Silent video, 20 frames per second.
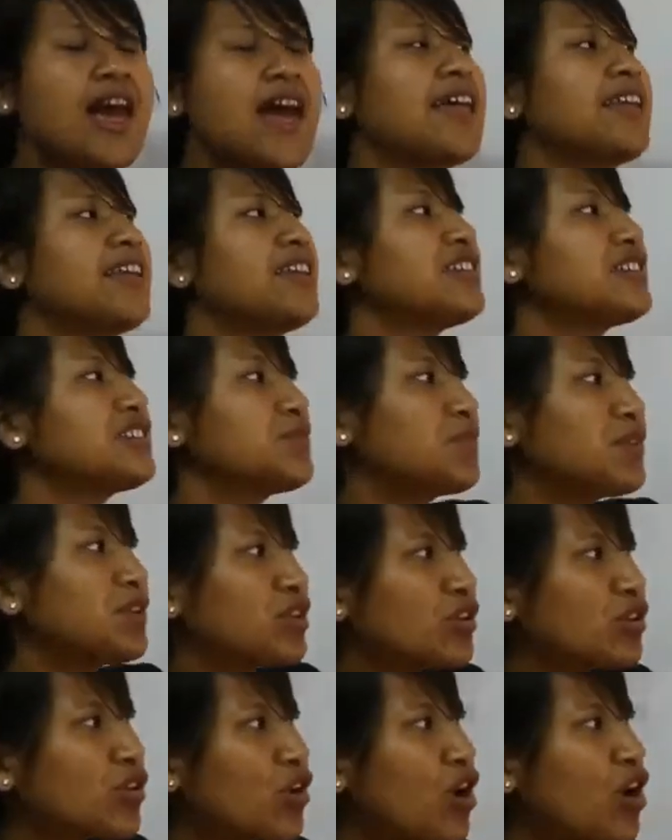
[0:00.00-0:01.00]
And it is
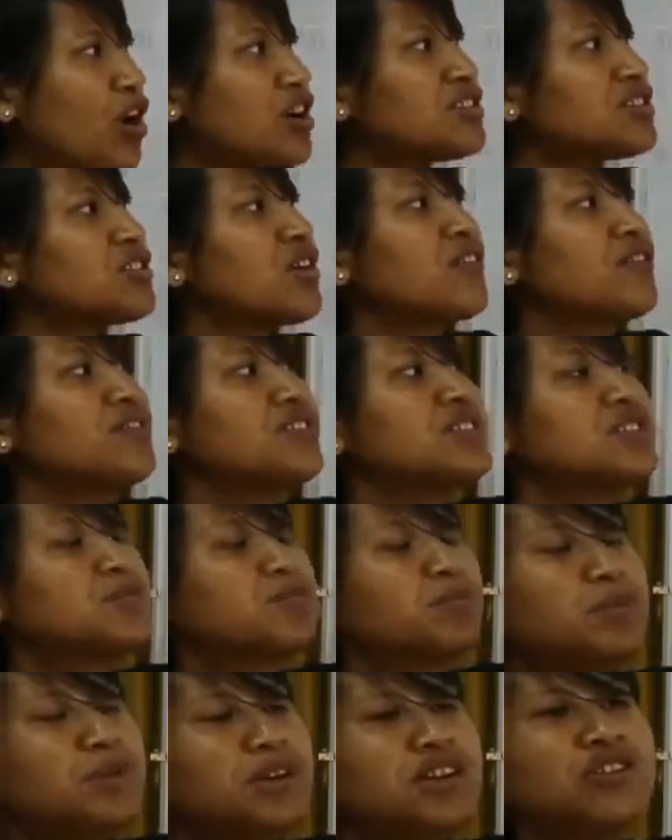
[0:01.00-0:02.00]
because of the
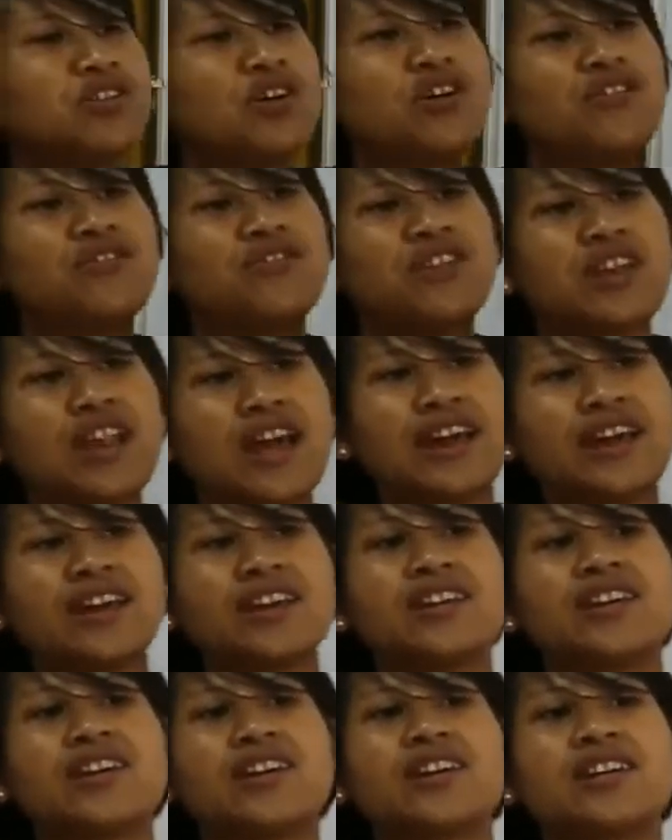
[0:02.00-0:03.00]
speed of
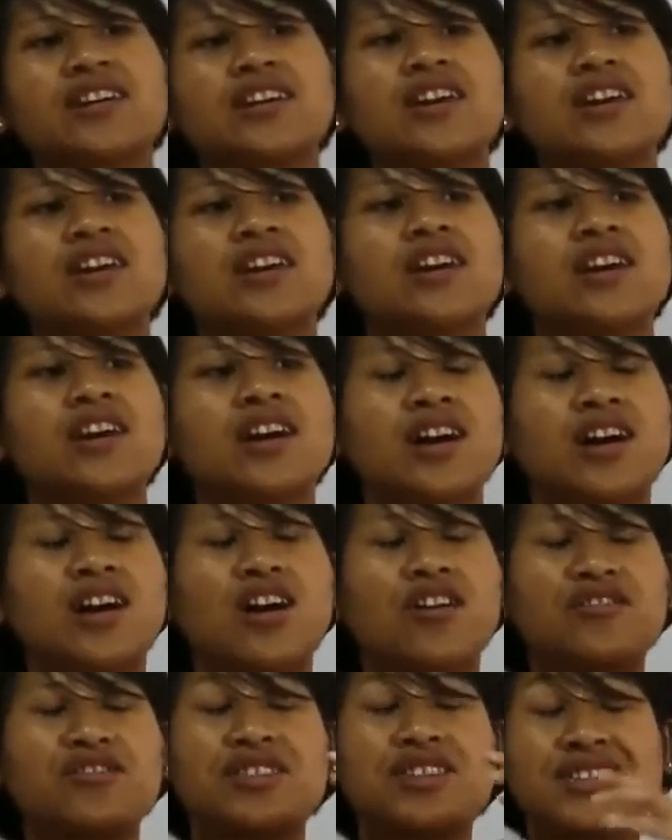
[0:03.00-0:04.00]
light, okay,
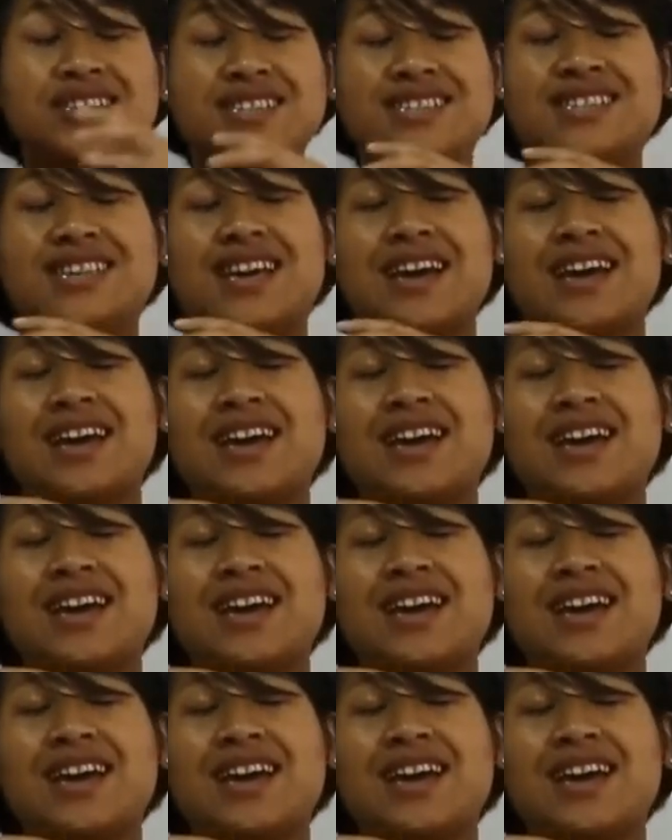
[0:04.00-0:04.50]
of this